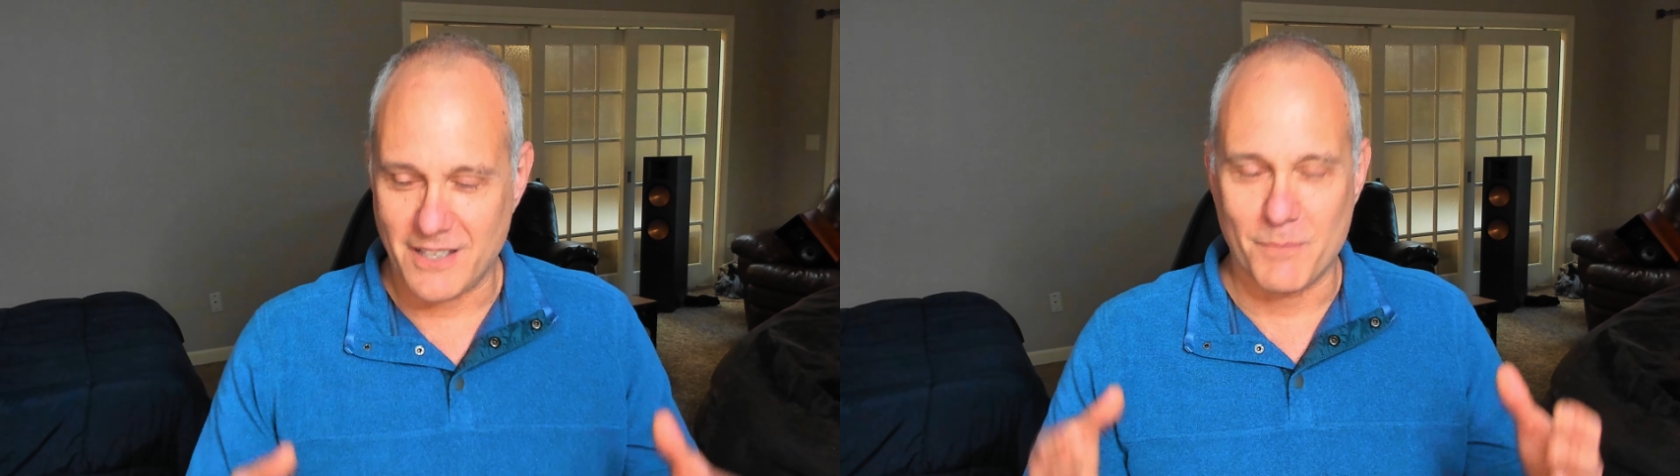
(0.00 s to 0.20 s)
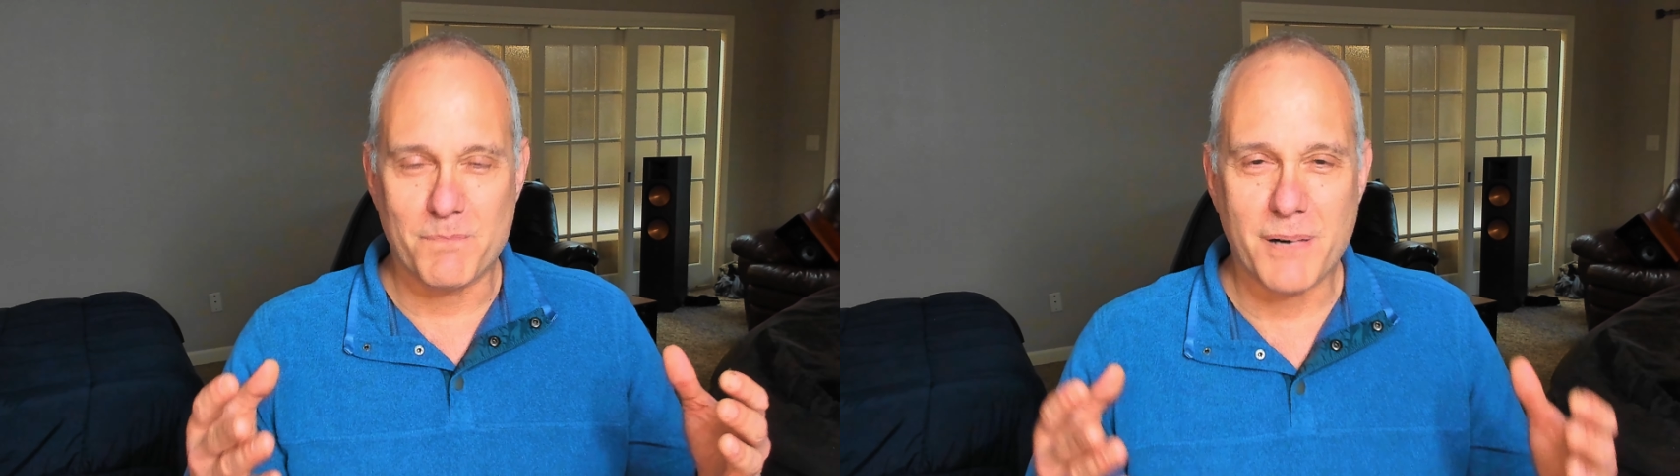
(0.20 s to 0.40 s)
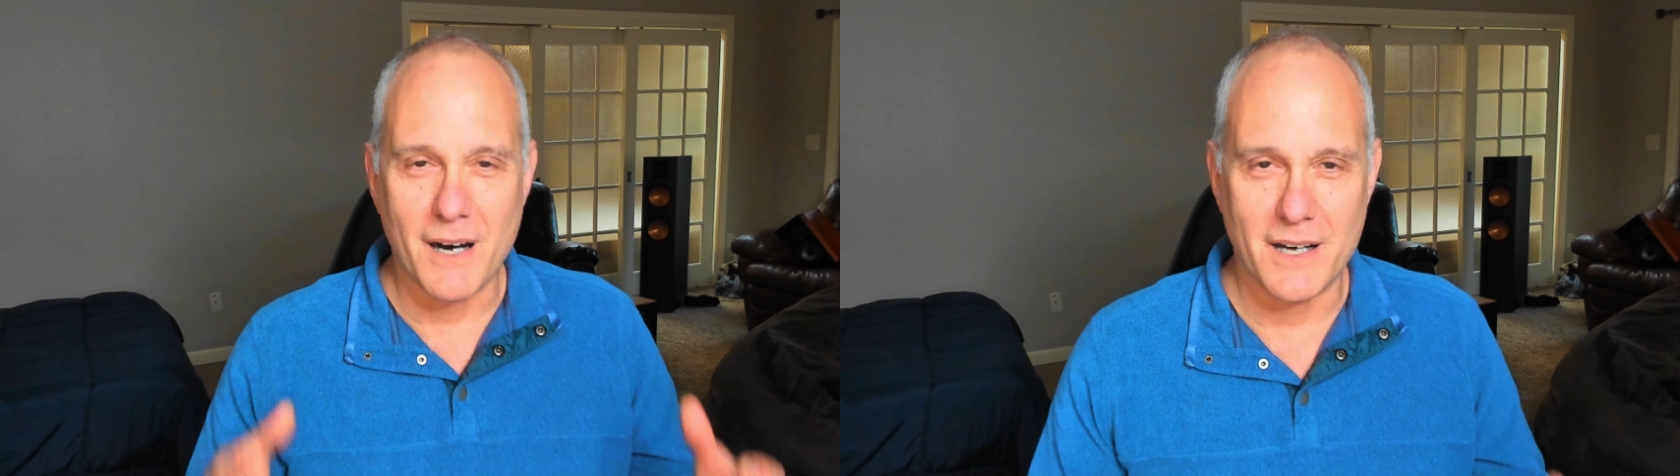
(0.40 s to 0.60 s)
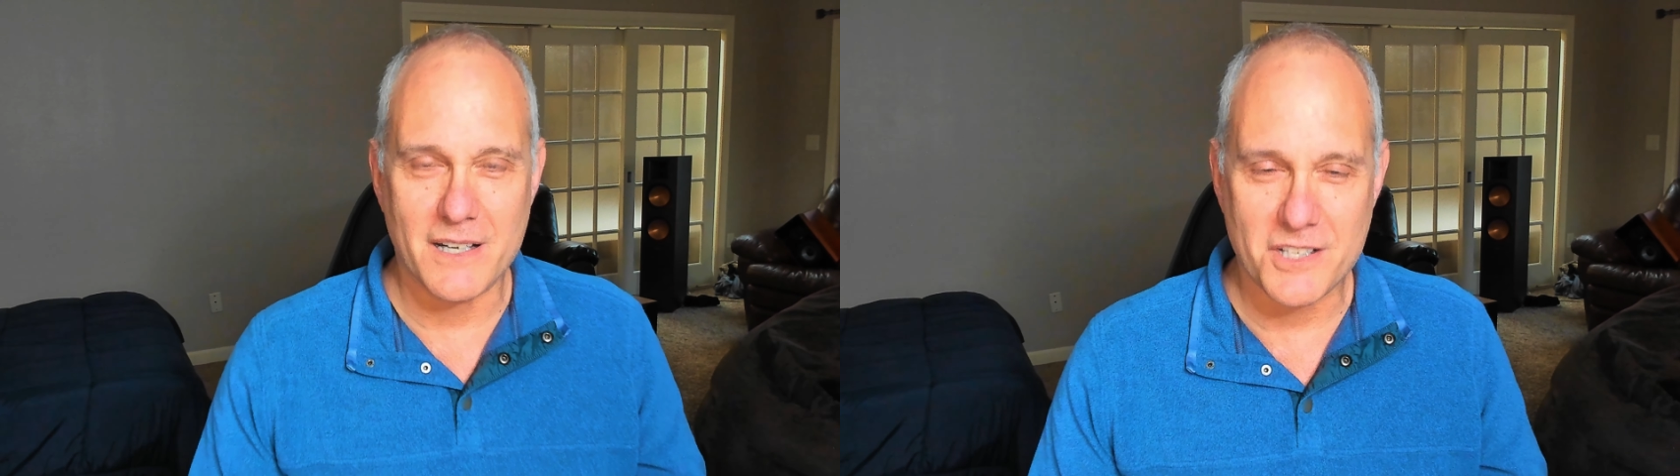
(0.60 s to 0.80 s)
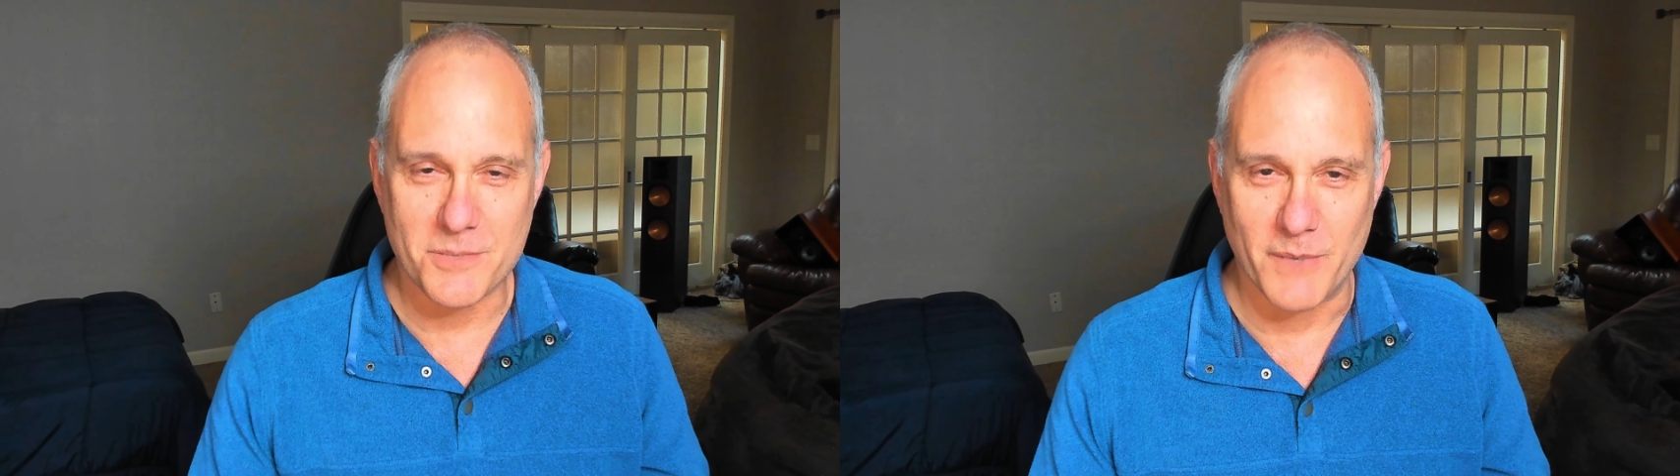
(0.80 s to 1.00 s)
the
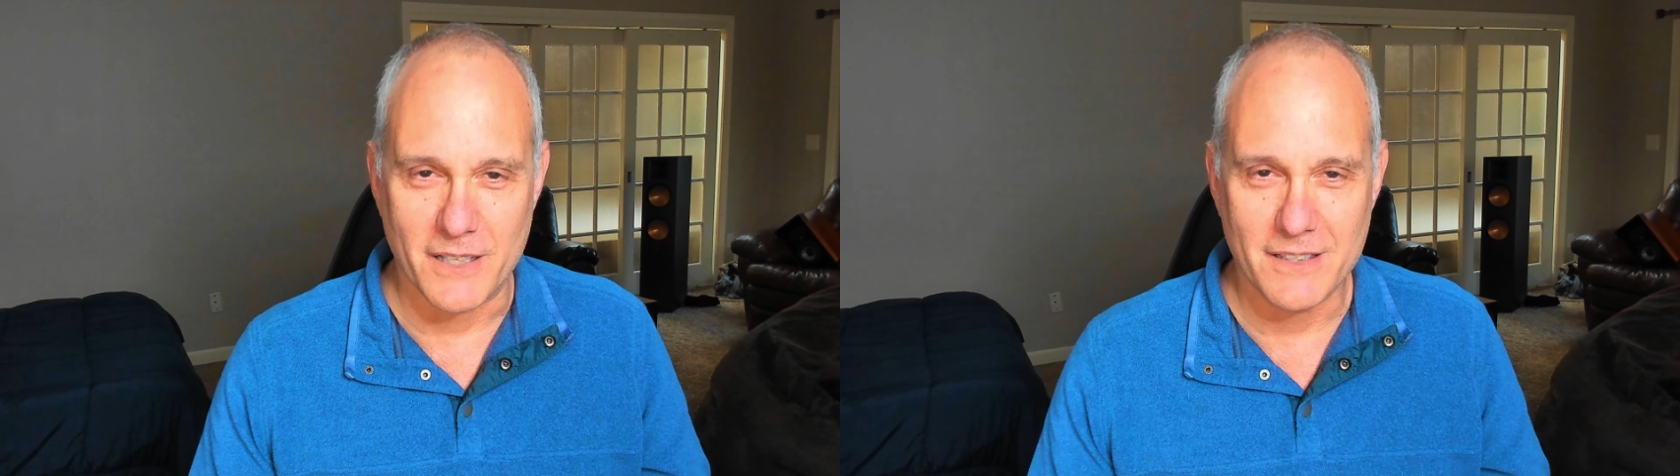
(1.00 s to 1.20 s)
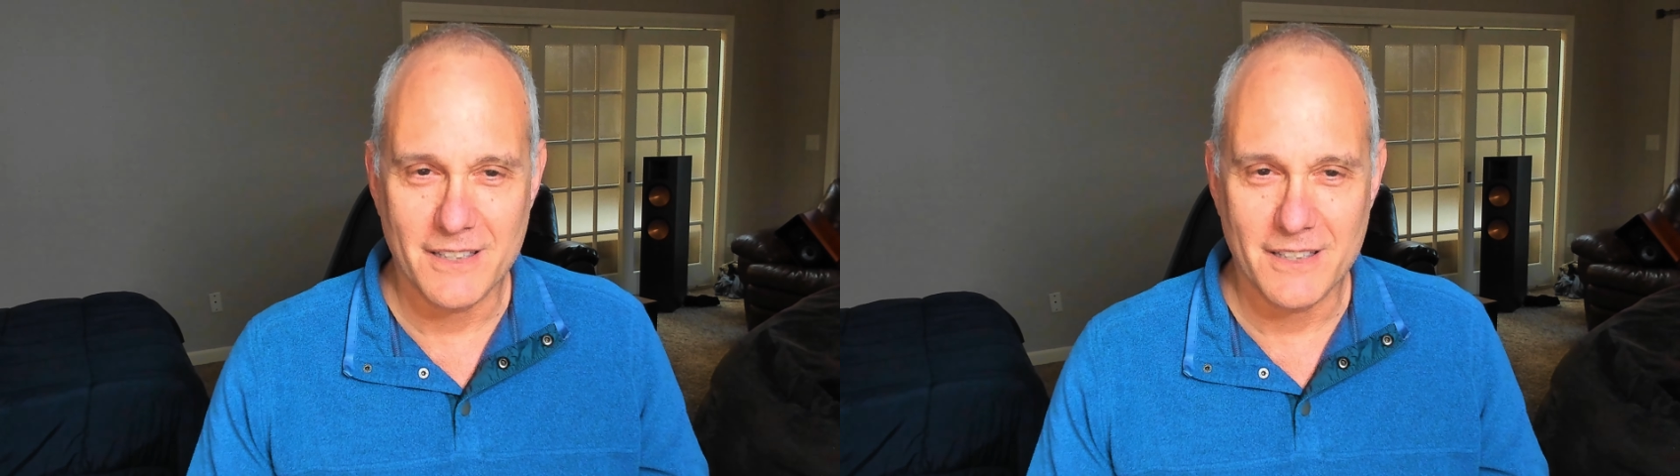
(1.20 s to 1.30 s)
punishment